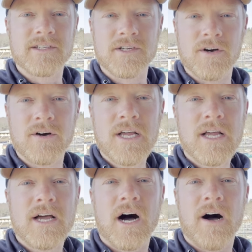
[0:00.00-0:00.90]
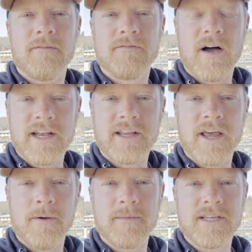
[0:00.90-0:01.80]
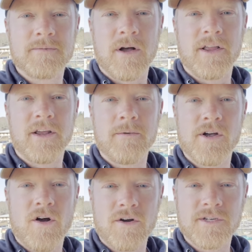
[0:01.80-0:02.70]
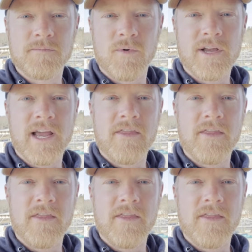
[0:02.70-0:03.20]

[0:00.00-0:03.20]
So finding them is probably going to be your hardest point,